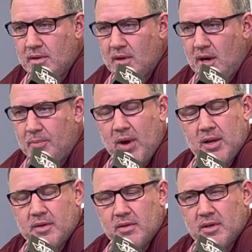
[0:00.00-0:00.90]
I'll
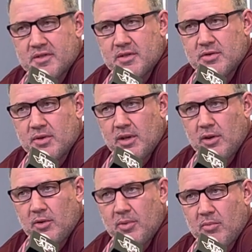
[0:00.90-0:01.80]
probably listen to it a
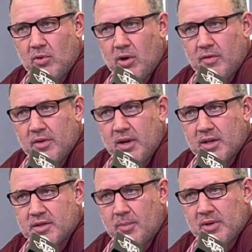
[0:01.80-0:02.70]
little bit more over the
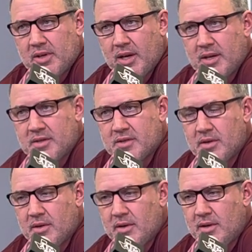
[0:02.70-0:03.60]
next couple of days.
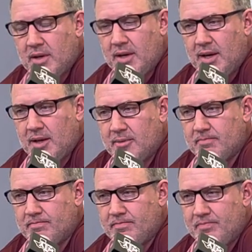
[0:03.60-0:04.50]

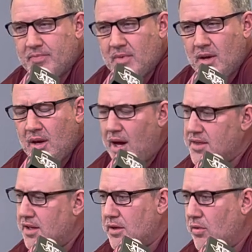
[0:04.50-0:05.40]
I
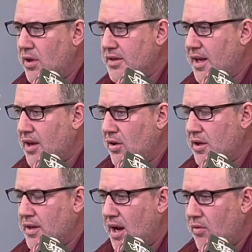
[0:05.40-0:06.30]
think the one thing,
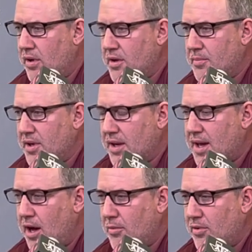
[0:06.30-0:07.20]
Olin, that I wanted to be
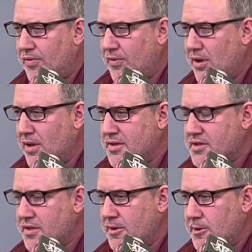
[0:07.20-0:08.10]
accountable for
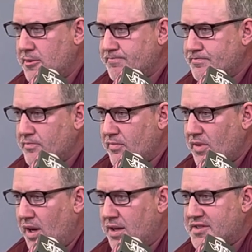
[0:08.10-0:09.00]
is
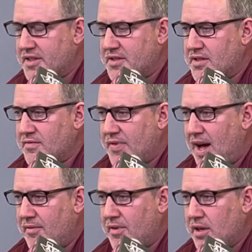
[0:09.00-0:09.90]

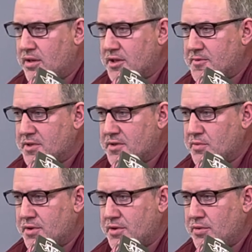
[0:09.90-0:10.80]
6-5 at Christmas
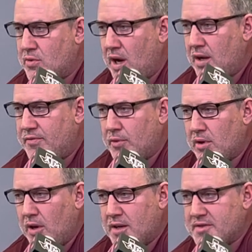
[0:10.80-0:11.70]
with 2 quad 4
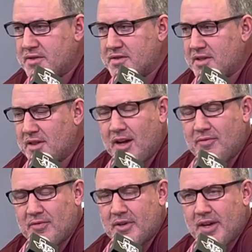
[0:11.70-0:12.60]
losses and
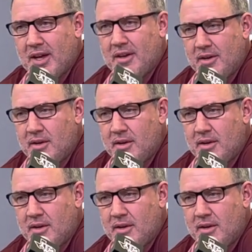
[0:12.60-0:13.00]
left for dead.